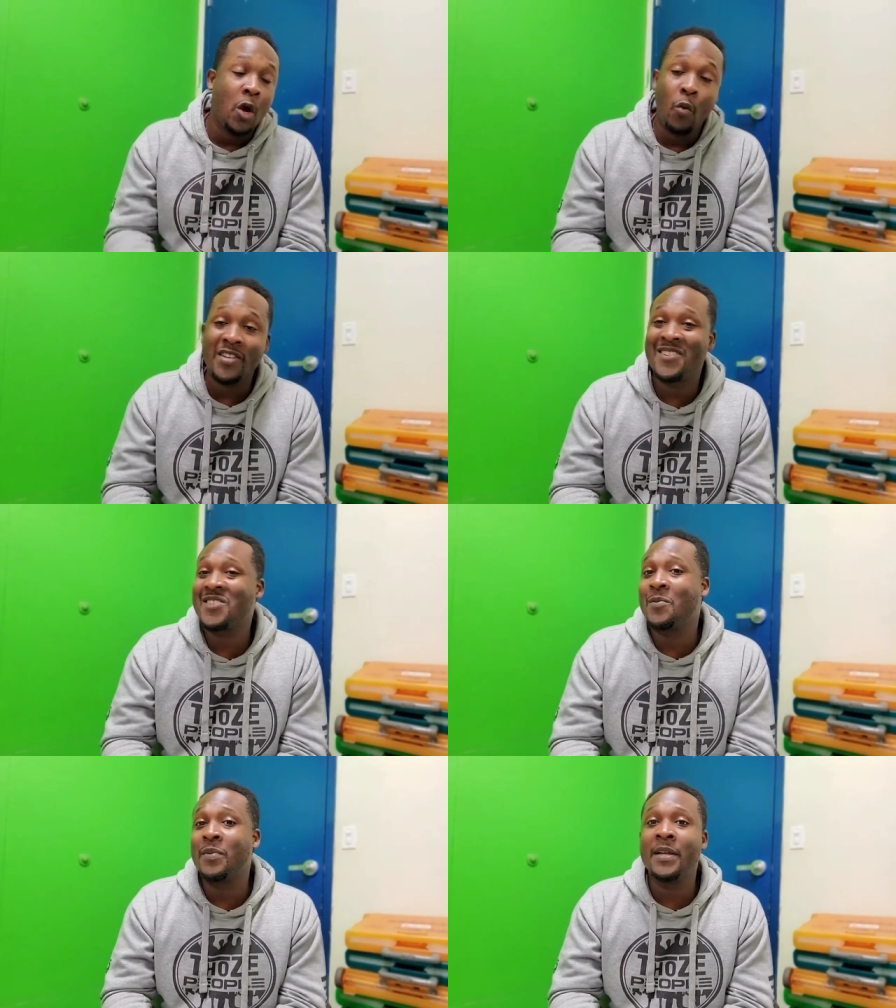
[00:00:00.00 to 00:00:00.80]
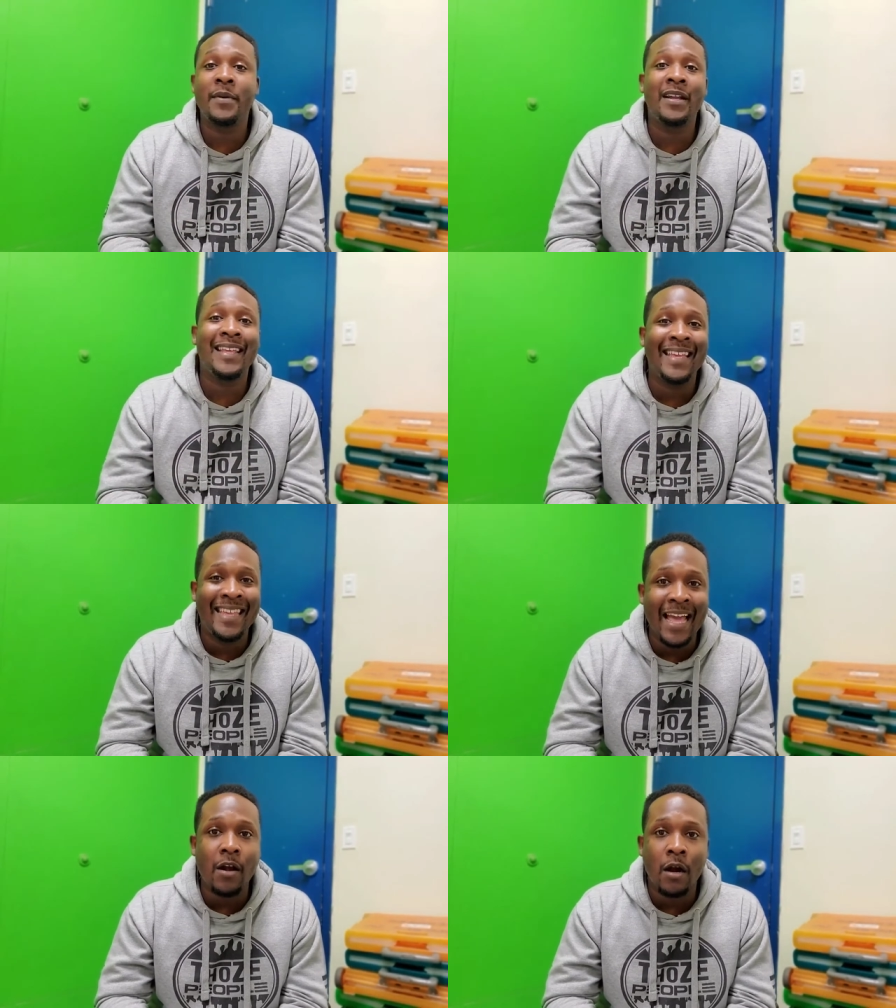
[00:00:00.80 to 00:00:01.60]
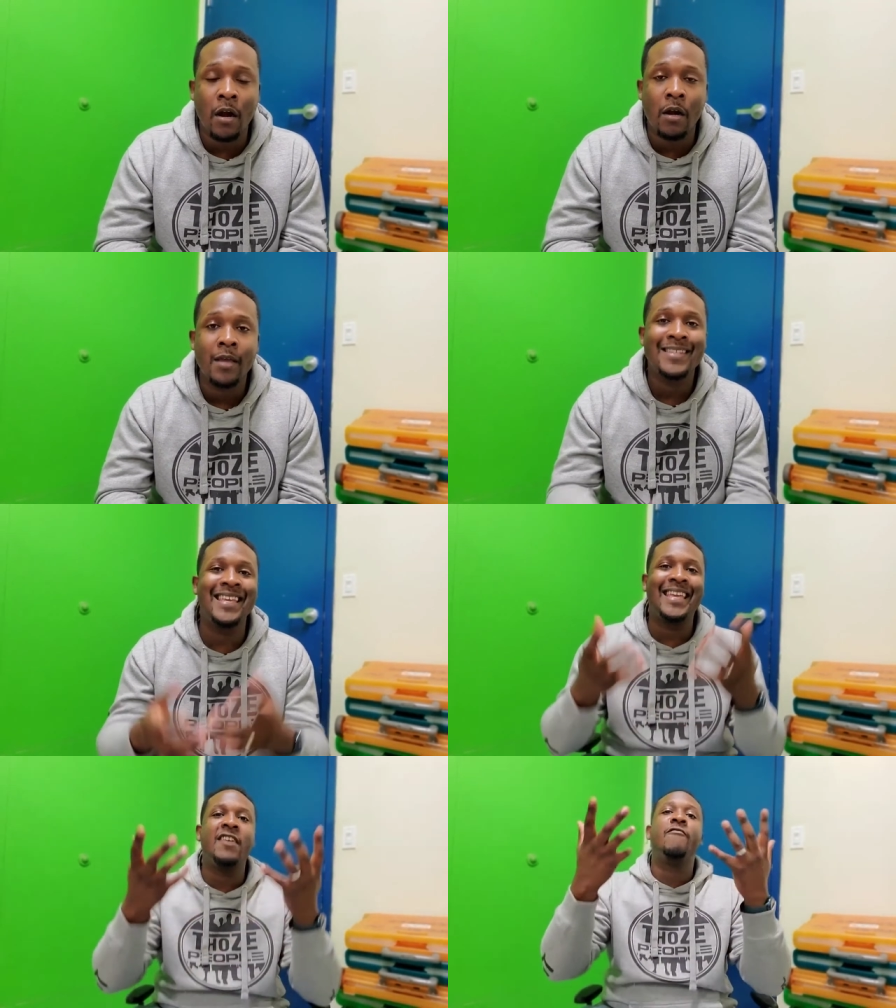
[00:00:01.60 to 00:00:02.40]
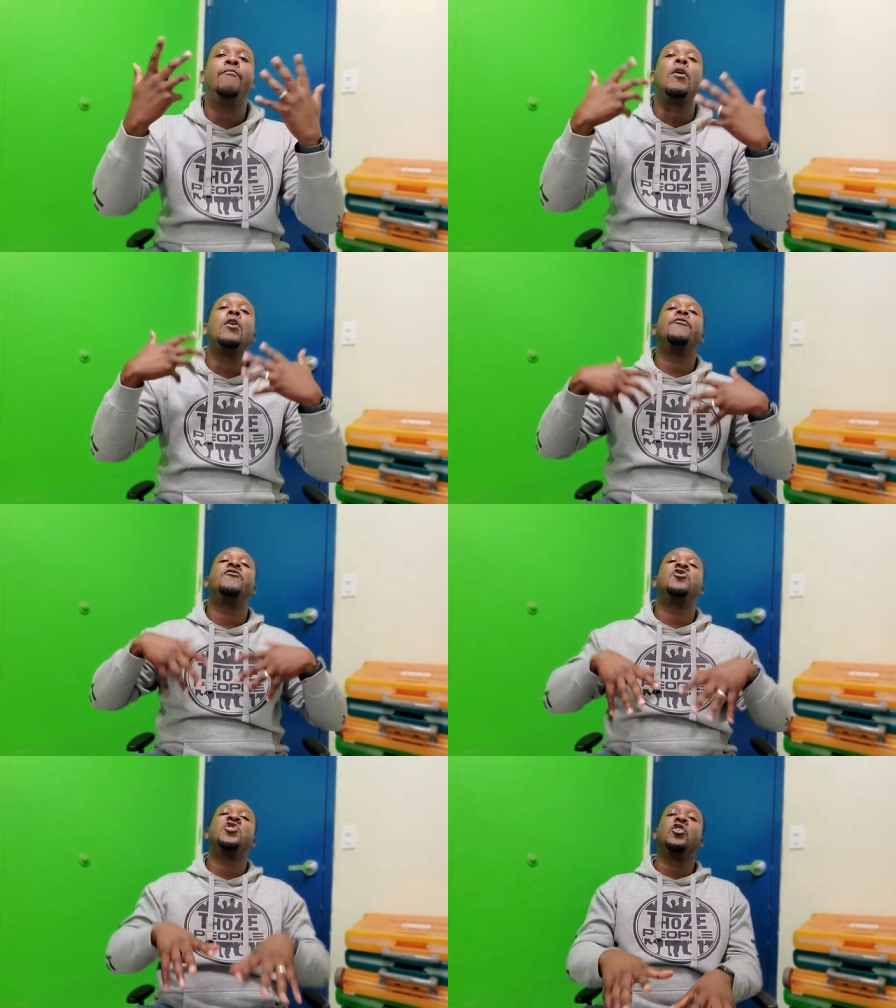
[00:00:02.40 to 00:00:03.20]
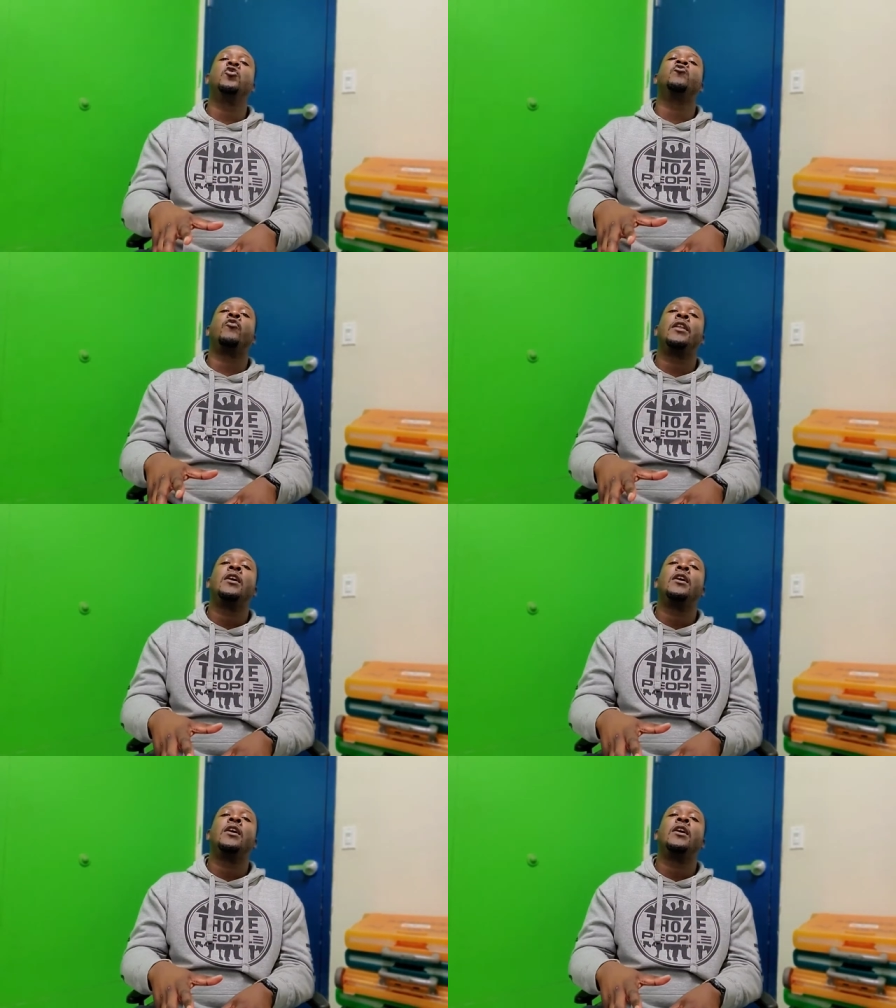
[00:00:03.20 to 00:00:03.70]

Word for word: was to subliminally get her to give birth to children